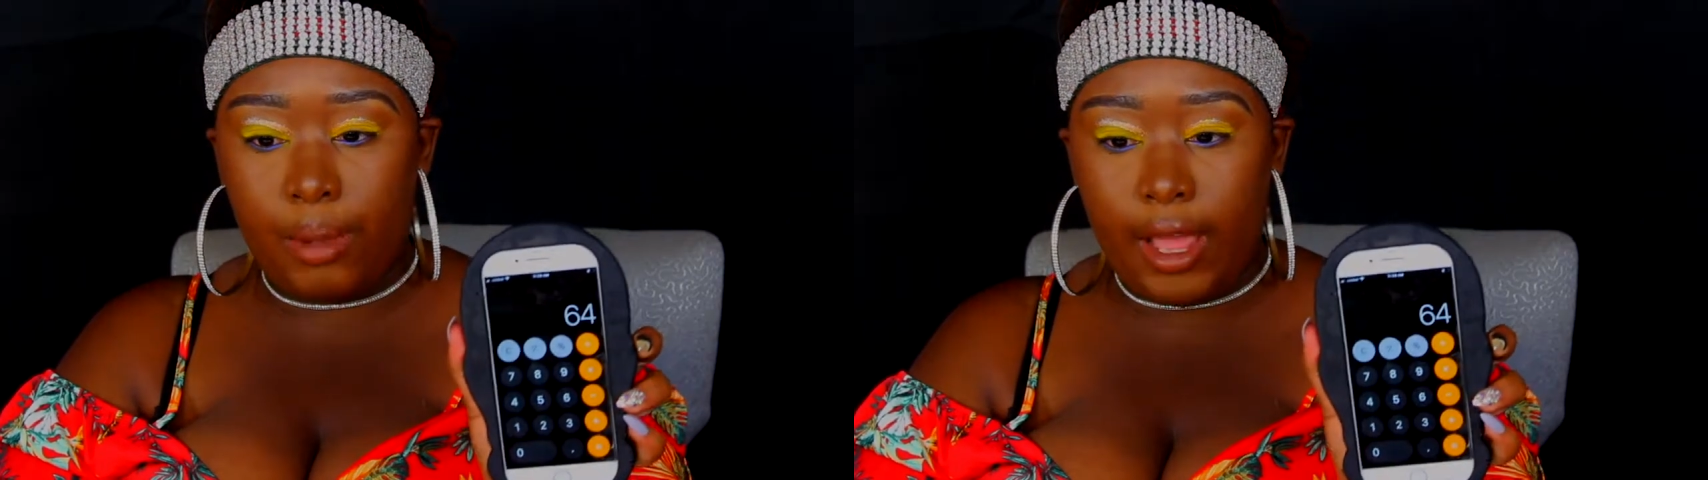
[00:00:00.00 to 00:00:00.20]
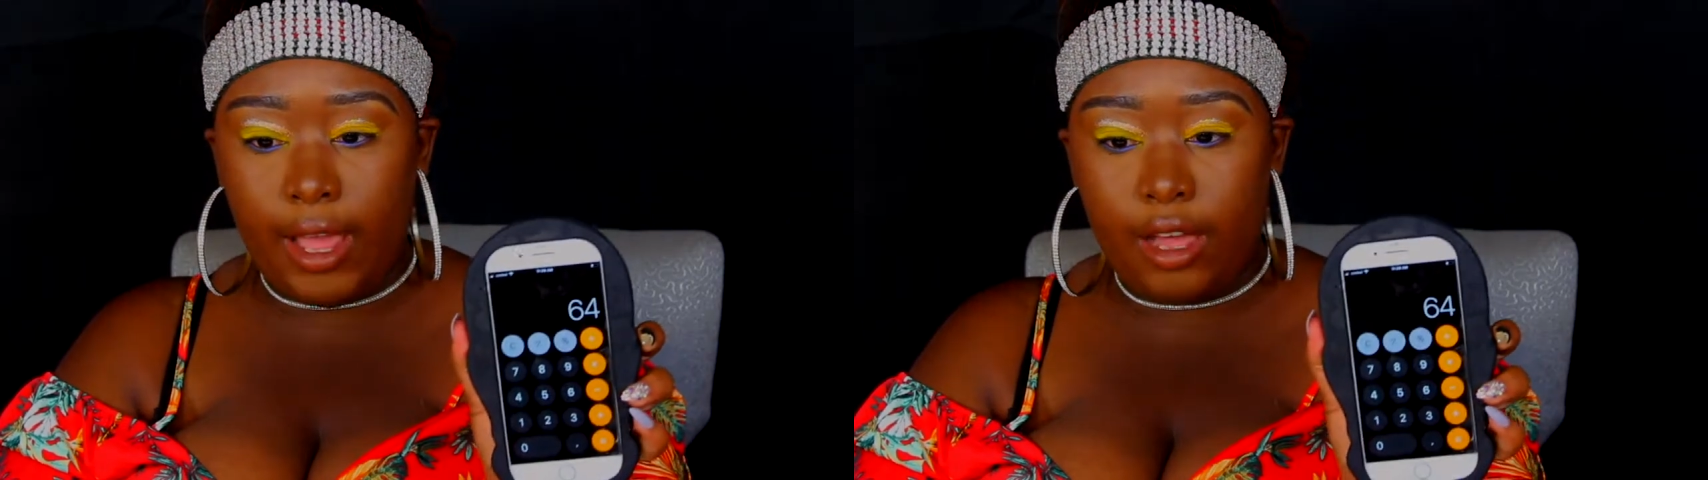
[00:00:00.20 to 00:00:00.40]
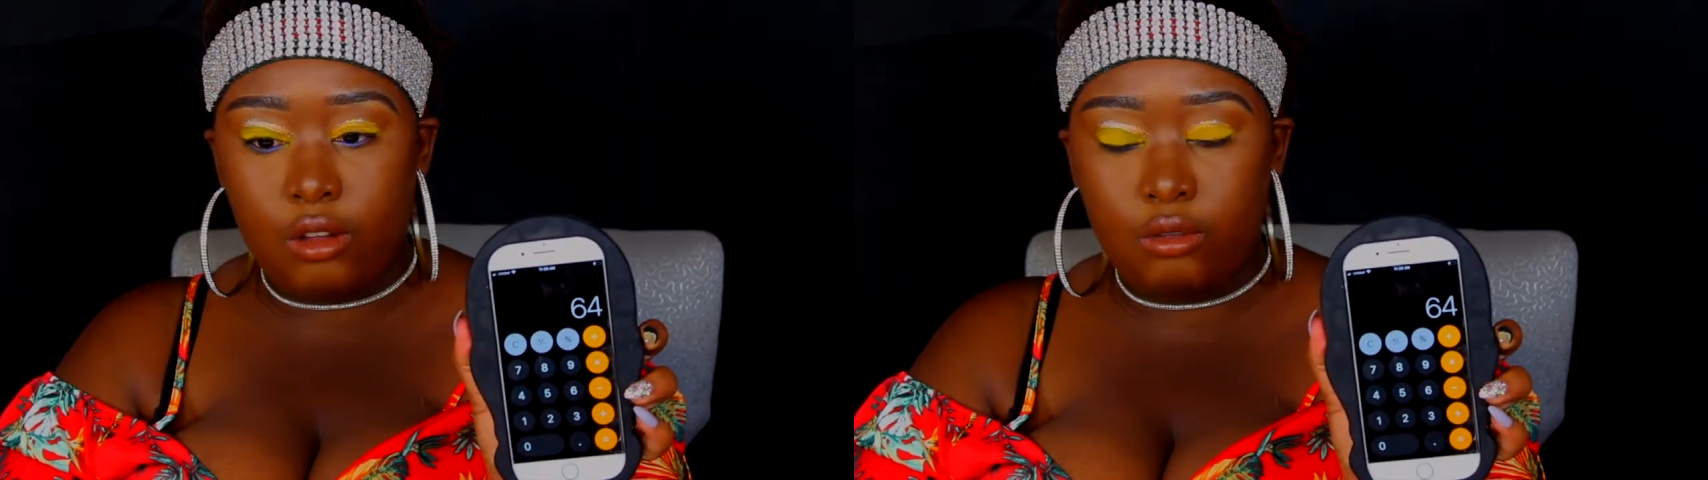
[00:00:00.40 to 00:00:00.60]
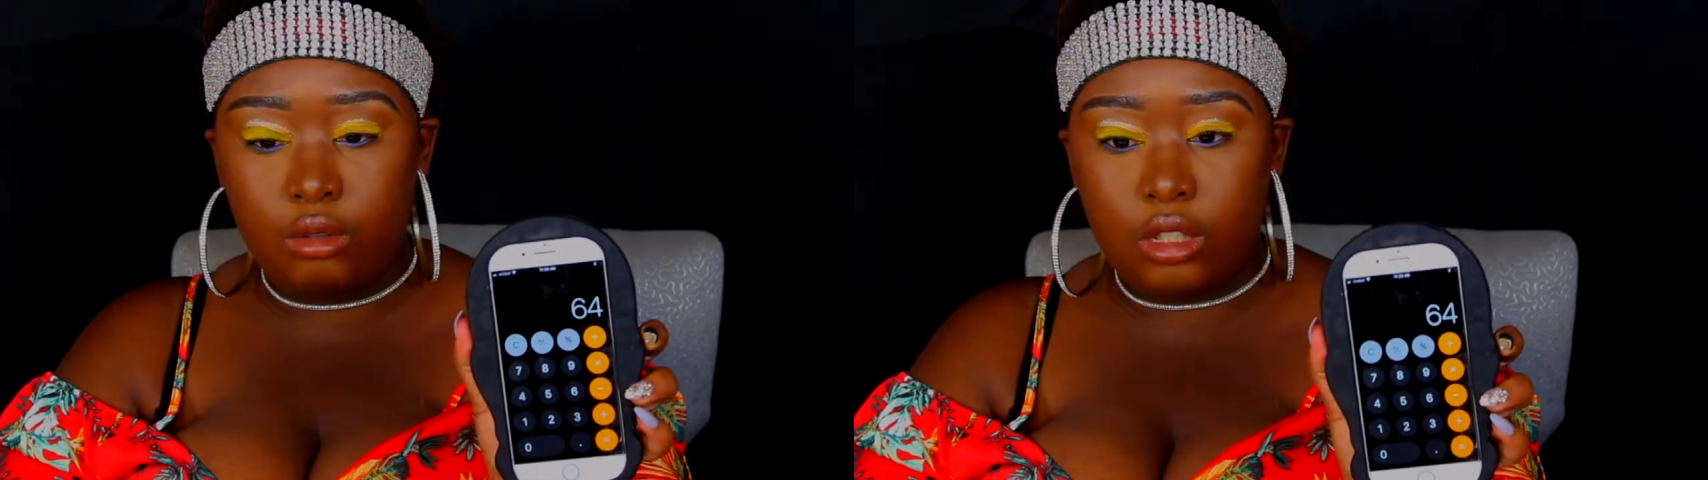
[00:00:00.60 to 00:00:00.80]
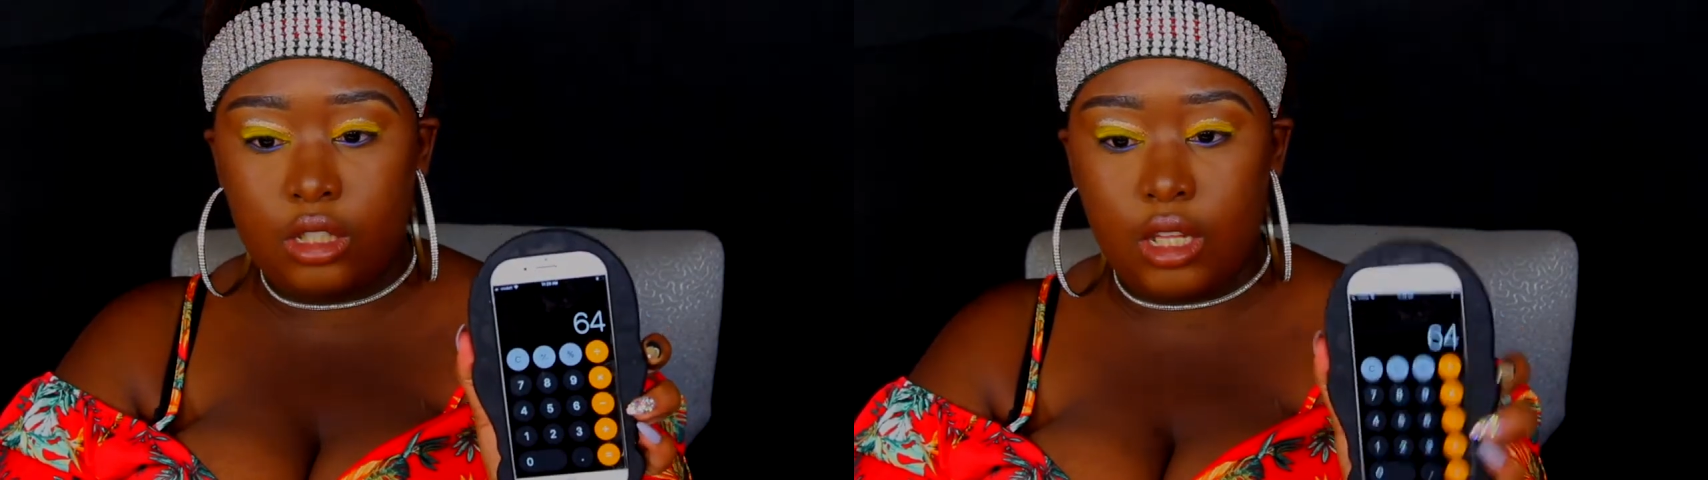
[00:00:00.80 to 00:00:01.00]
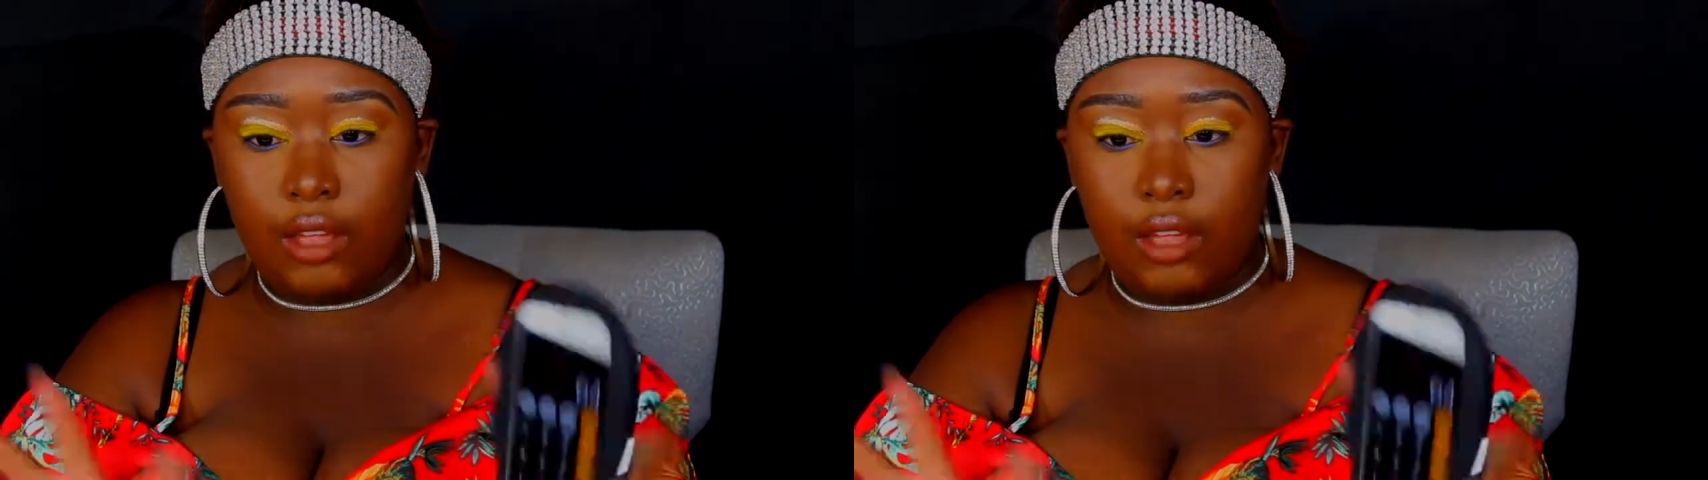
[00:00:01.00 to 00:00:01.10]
pounds